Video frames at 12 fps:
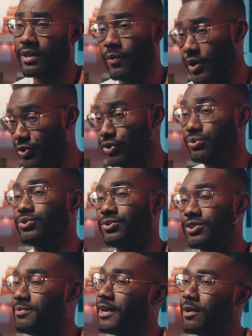They want
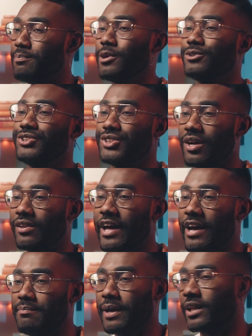users to make a purchase
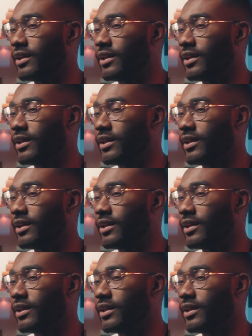online by